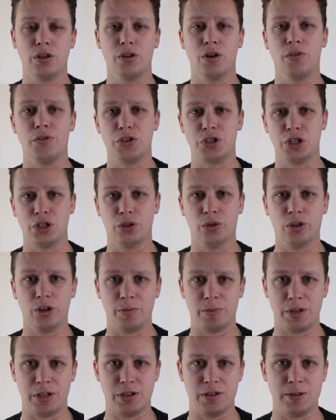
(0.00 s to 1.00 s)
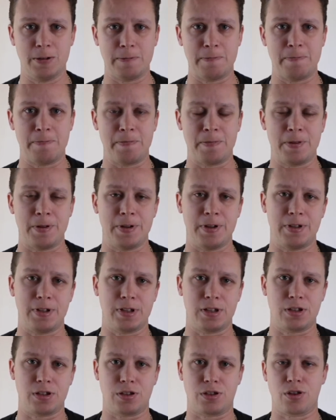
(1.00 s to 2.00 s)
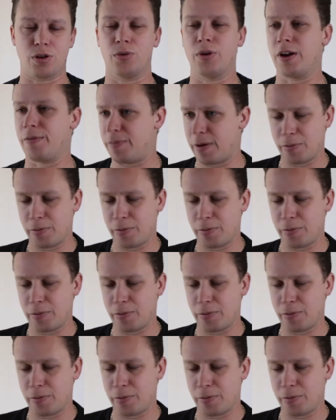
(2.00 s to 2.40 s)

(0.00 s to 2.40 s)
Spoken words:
obviously you don't want to have